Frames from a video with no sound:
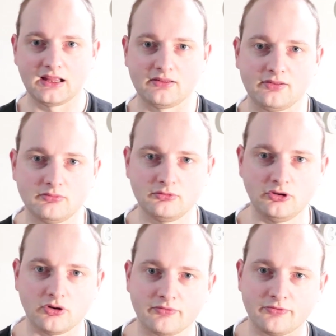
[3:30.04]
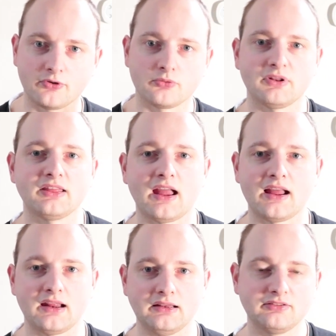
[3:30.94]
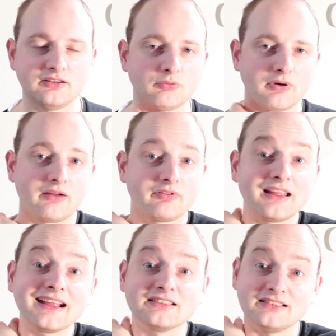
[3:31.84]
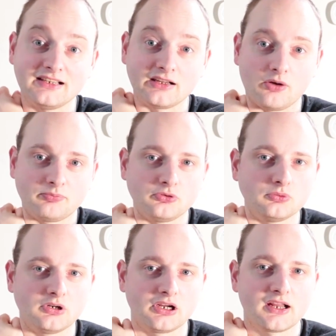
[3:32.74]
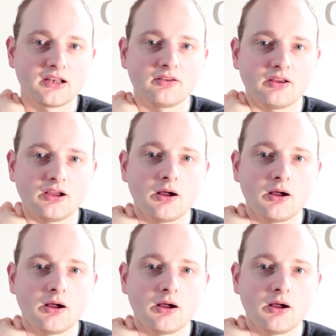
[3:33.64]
get further with that and see where everything is leading up to, and